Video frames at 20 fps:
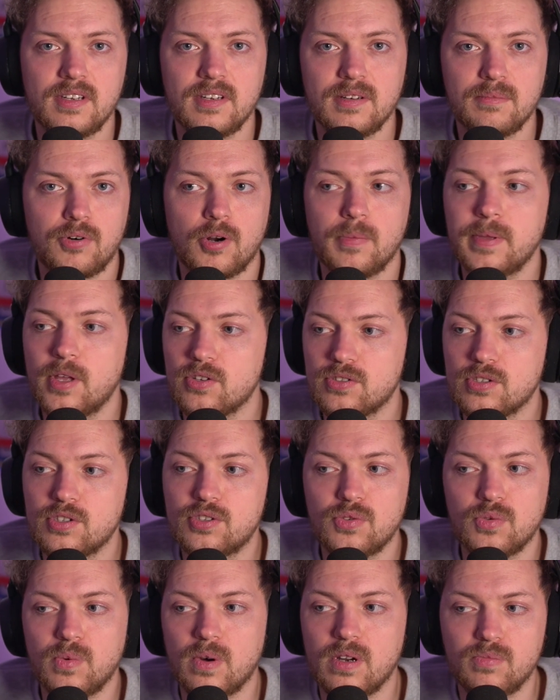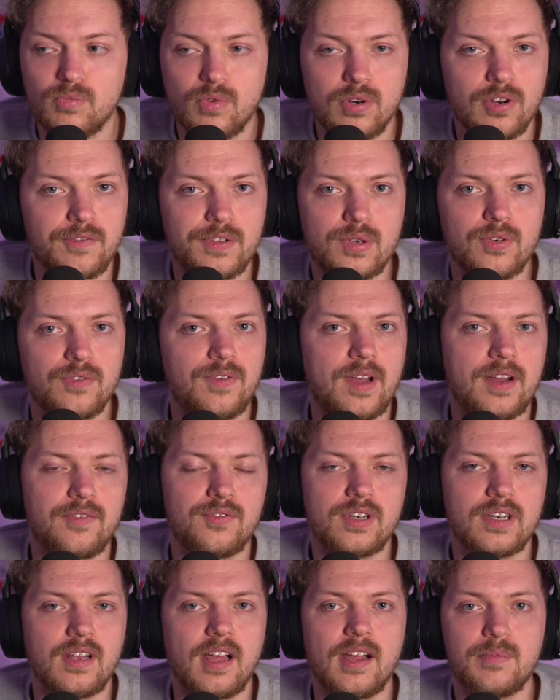Probably also to one of your
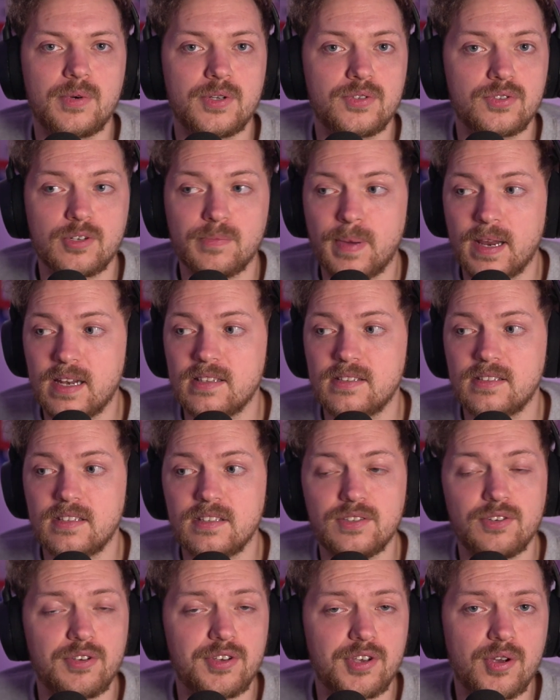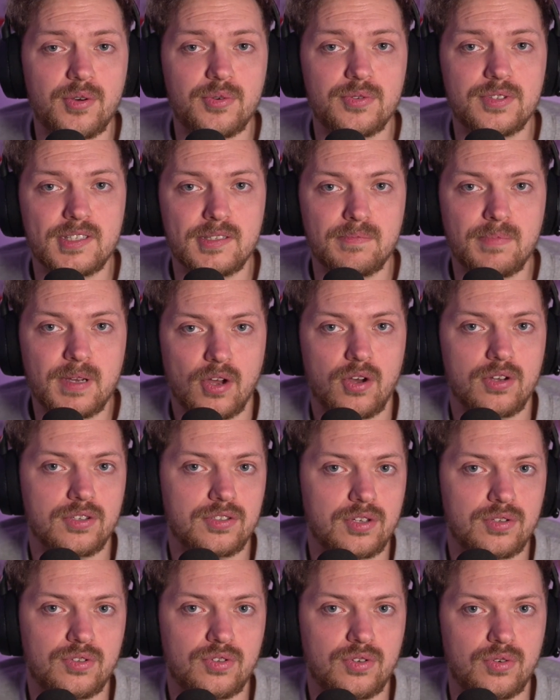favorite libraries or dependencies you use, but
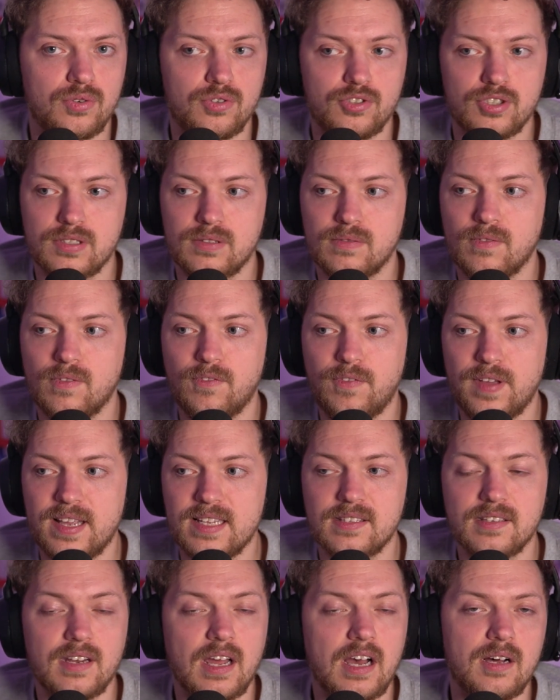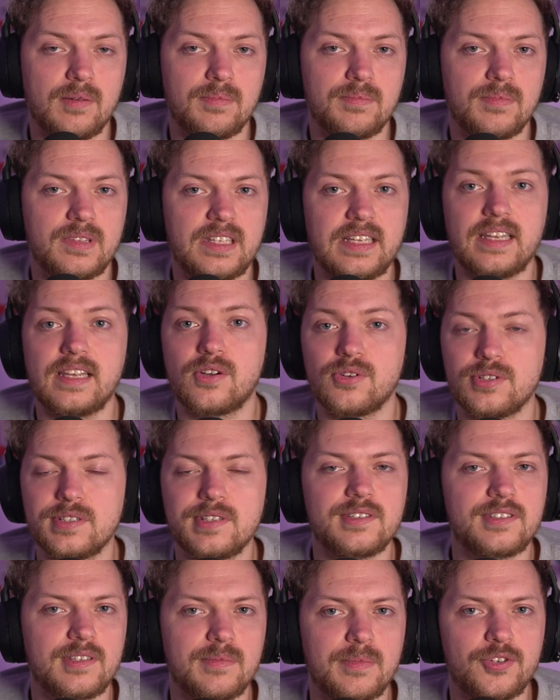also to just things that help the
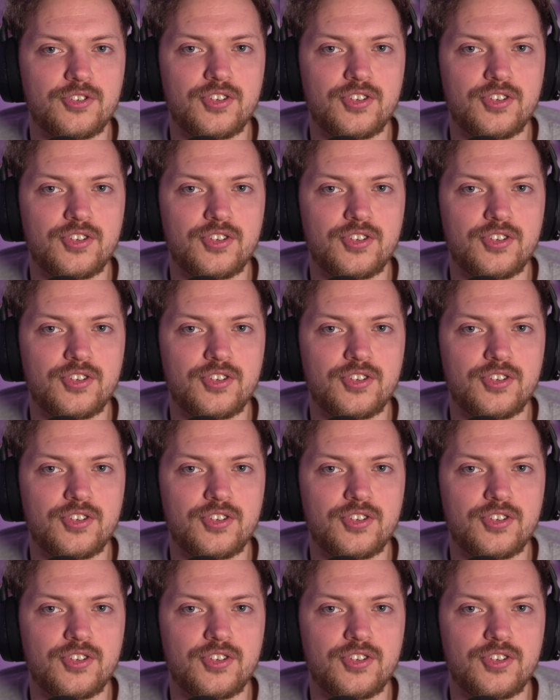ecosystem in